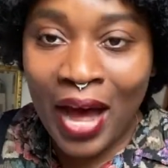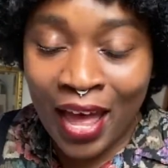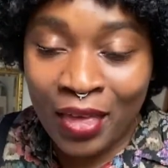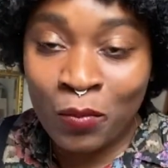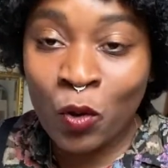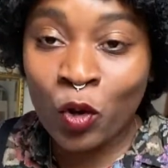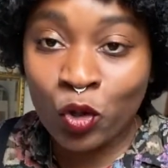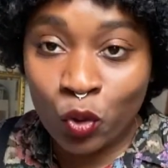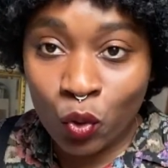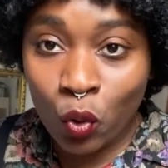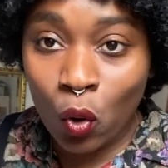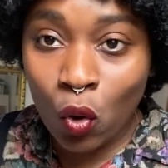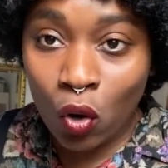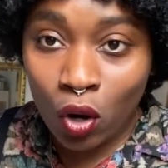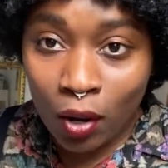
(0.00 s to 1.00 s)
I am
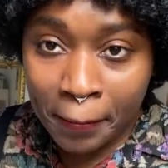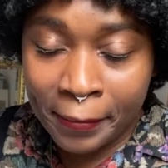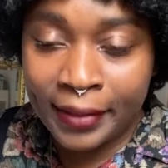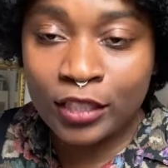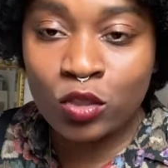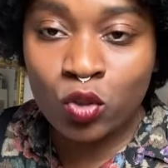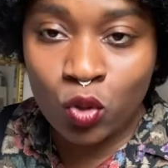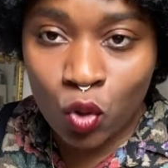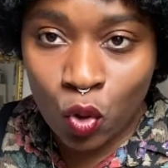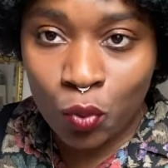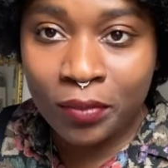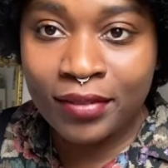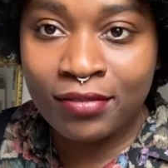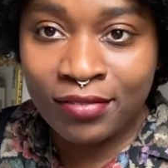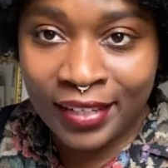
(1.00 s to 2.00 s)
Oyoko, but you could call
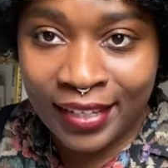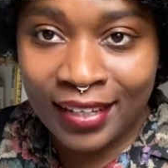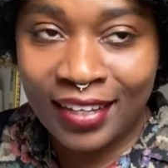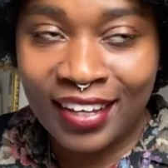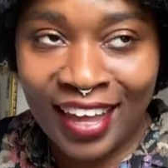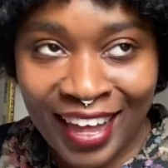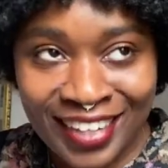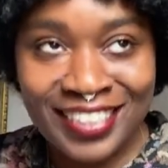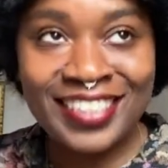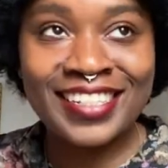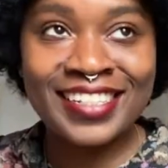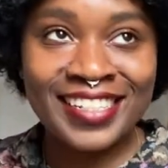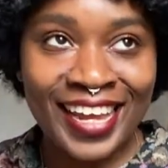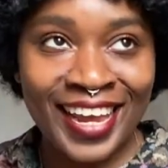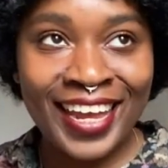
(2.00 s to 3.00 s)
me V. And
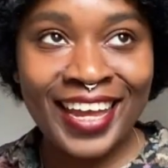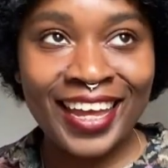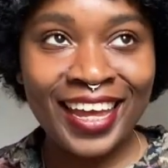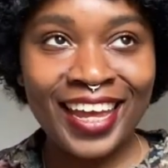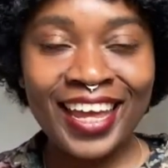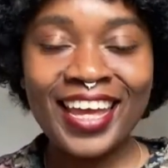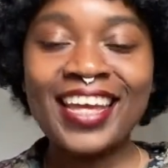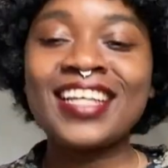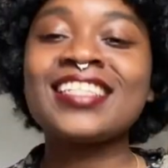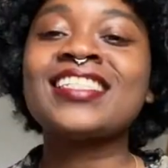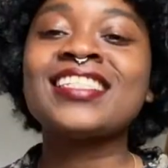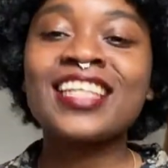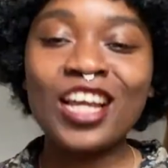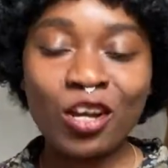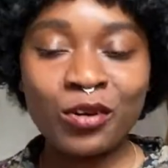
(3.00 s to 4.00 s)
today is
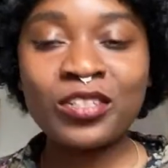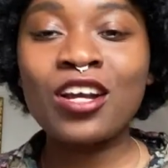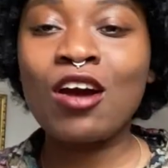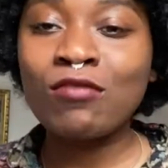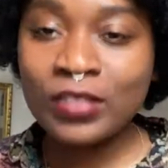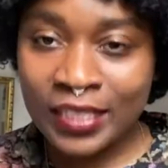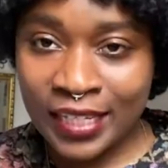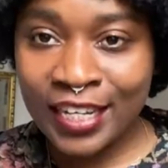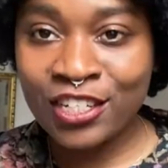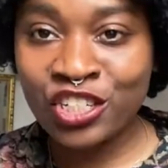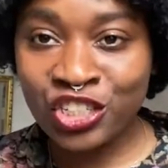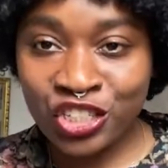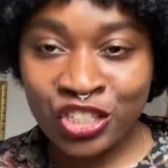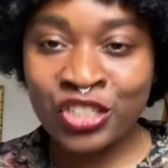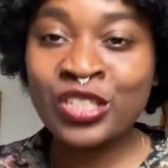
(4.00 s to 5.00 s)
Sacred
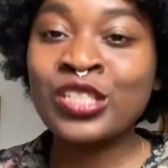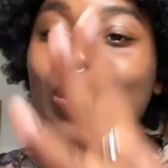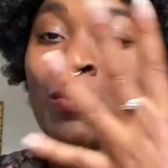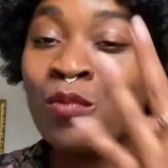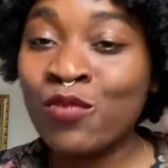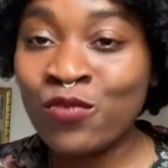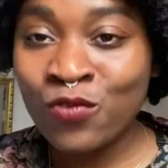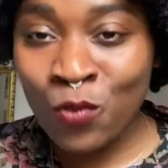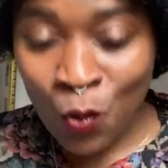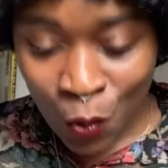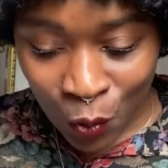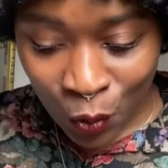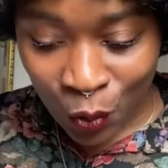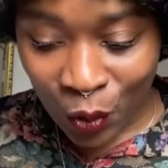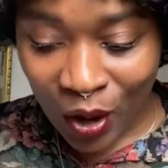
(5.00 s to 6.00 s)
Conversations number
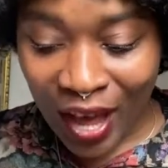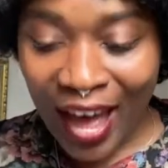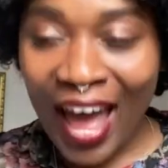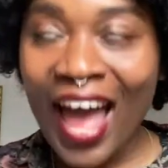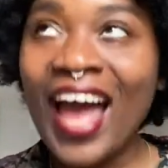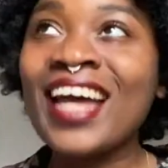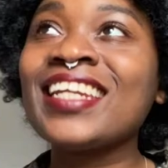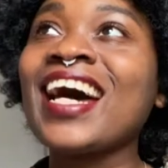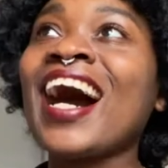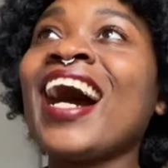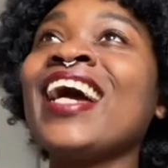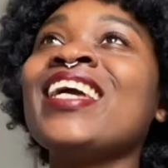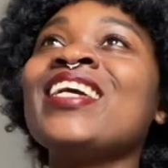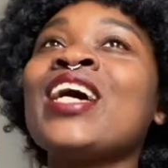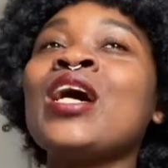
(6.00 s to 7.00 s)
4. And I
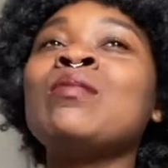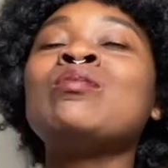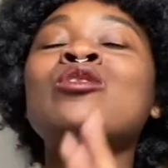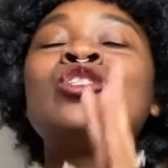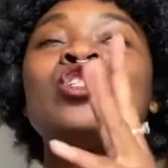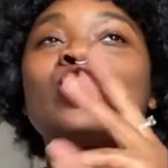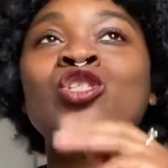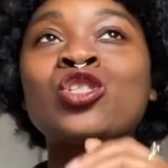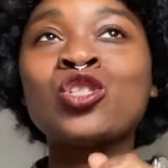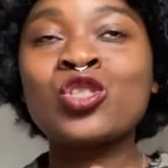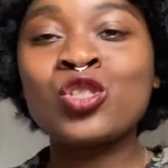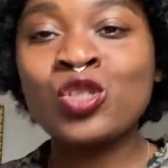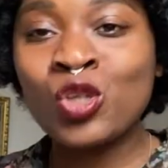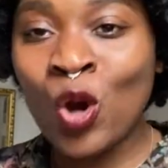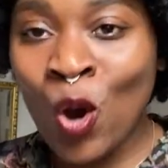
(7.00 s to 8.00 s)
am
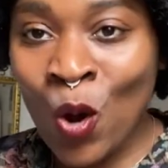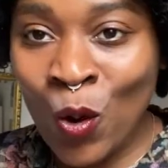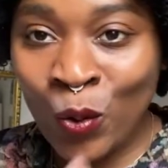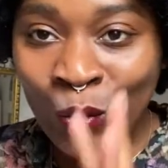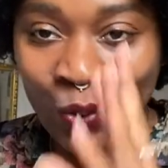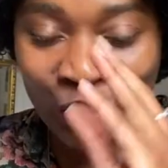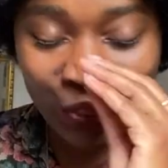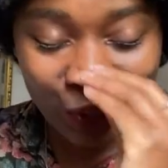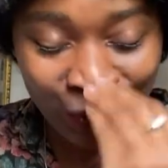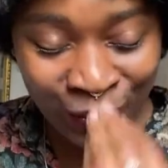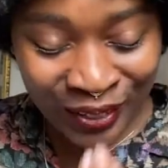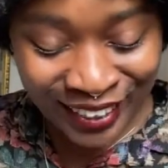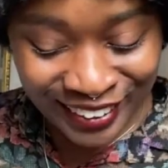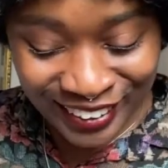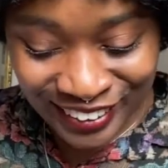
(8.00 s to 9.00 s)
so
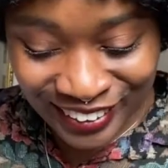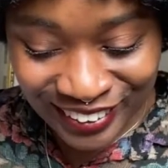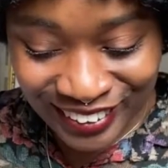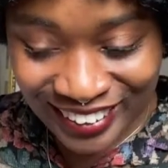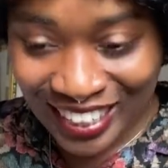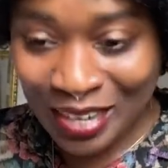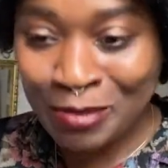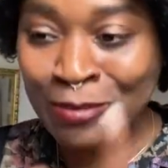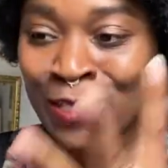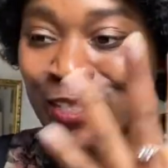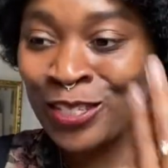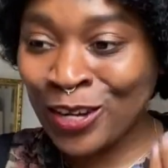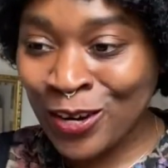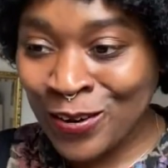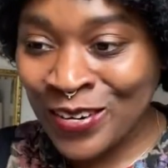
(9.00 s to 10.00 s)
thrilled. I'm
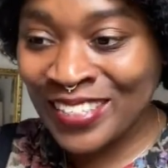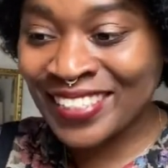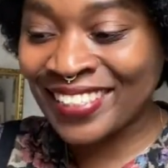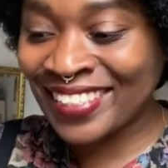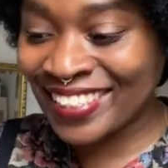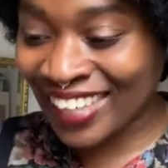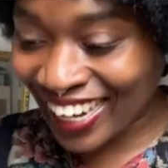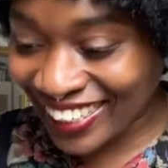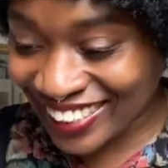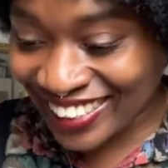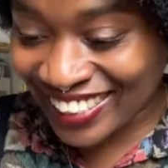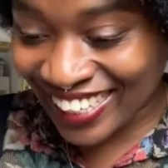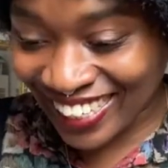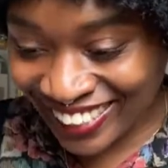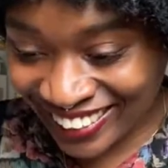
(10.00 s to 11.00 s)
so
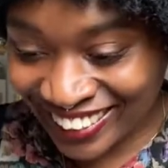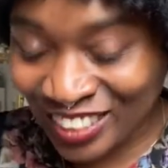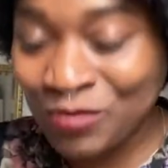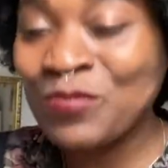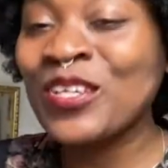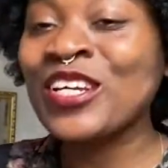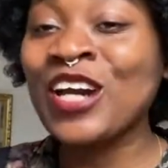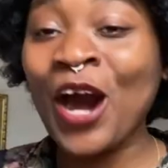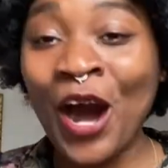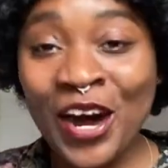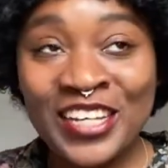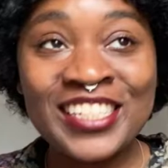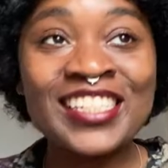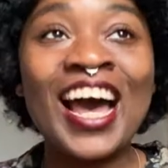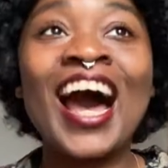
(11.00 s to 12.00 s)
excited
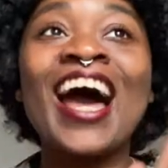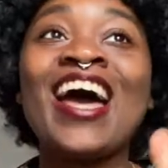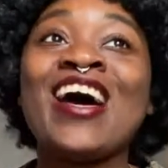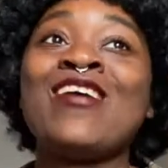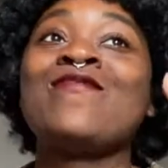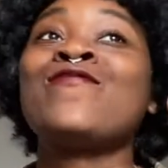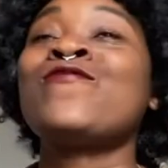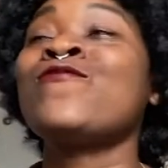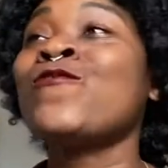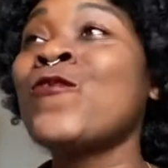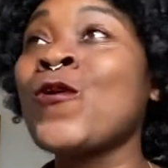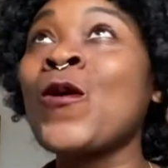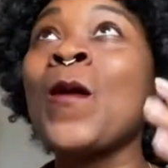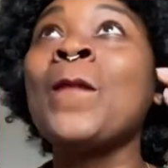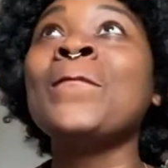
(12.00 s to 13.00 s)
because I have
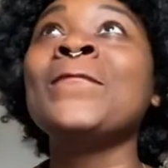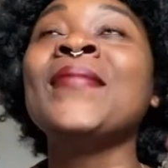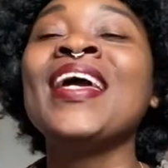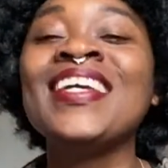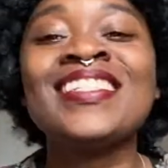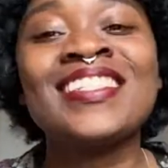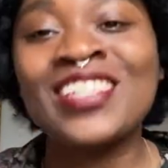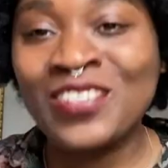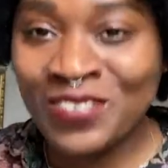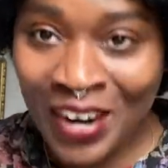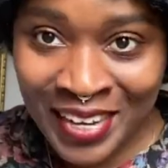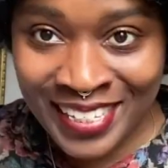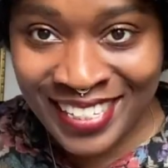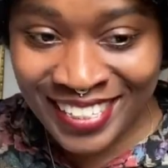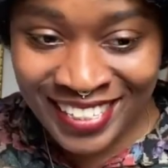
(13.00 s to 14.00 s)
4 amazing
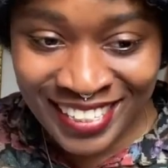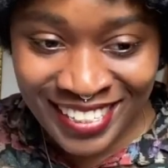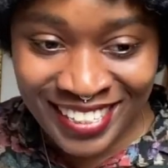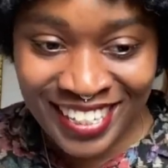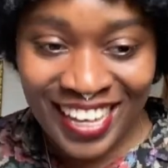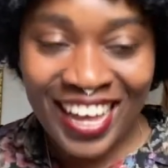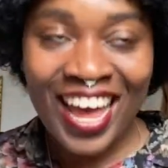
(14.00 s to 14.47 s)
writers.